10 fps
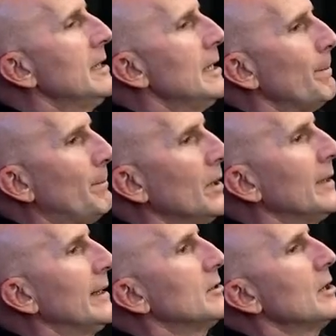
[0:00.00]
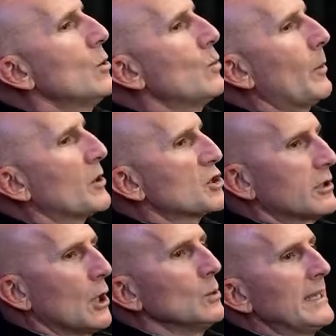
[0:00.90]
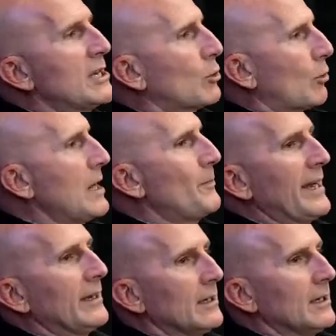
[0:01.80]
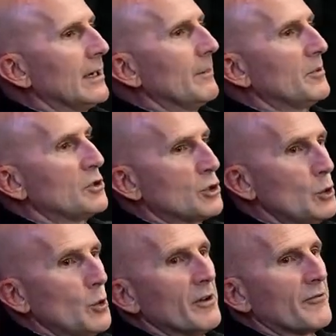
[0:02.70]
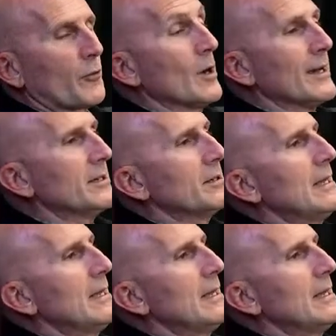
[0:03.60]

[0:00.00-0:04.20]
but we were slowly creeping up to the front